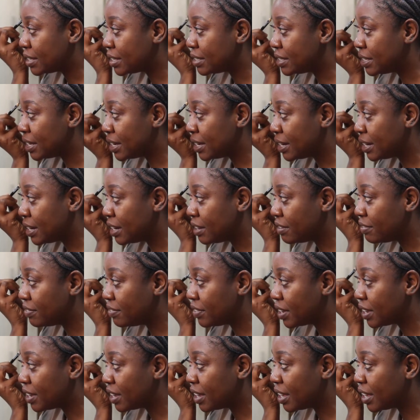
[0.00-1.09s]

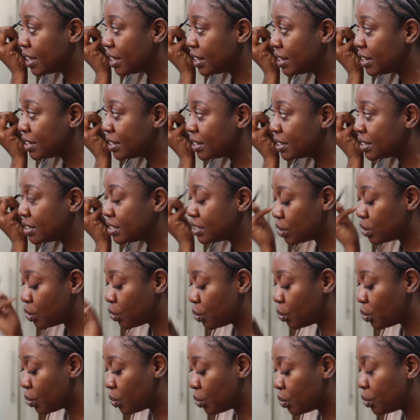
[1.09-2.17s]
significant,
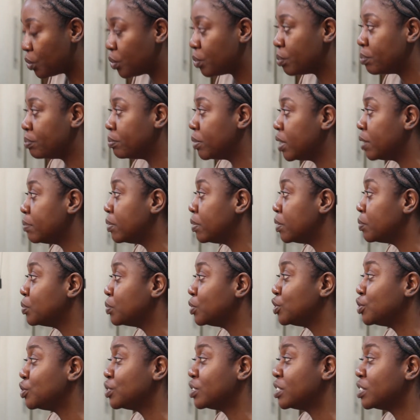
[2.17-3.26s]
or maybe
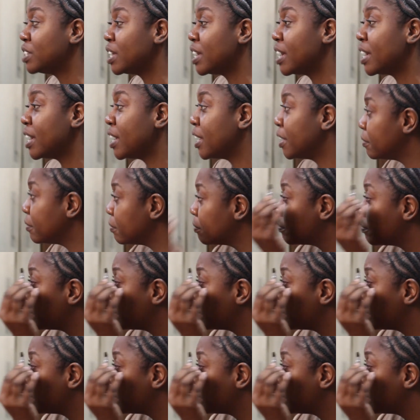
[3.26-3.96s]
would you say